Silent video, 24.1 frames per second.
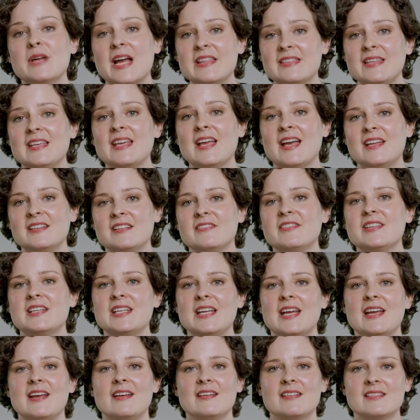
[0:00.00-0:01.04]
At the end of the
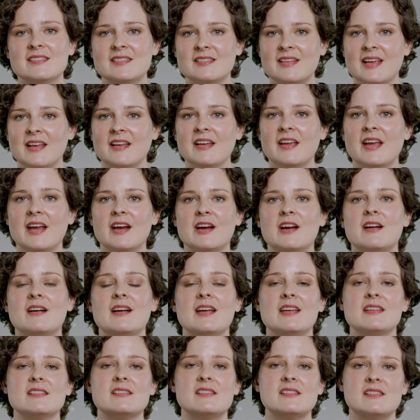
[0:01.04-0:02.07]
day, skincare
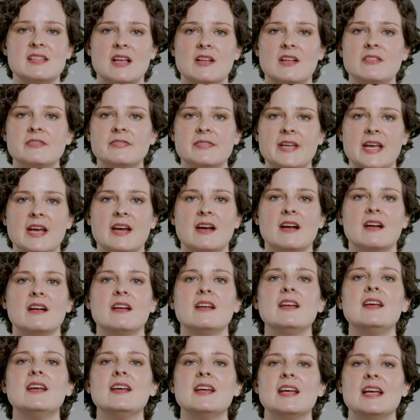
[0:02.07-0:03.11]
is self-care.
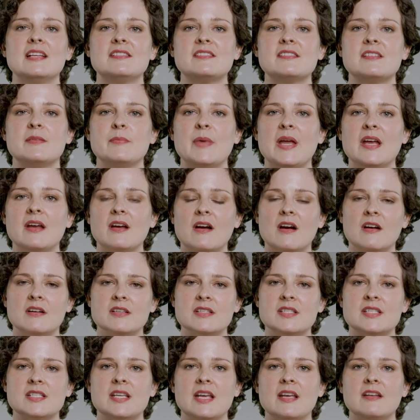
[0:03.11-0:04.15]
It's to make our
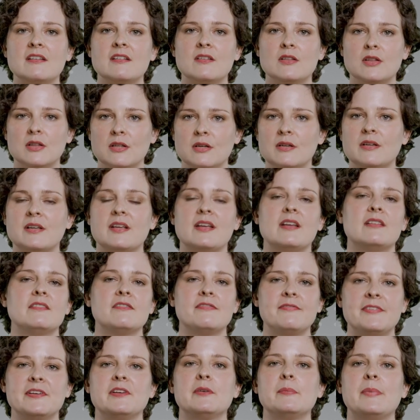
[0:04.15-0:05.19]
skin look and
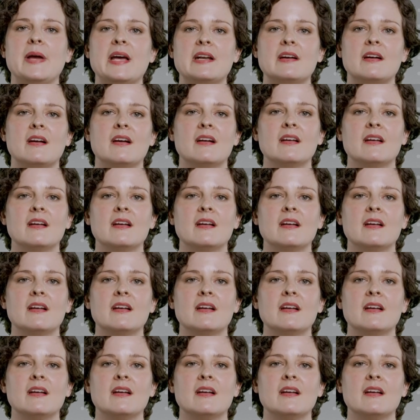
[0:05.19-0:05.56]
feel better.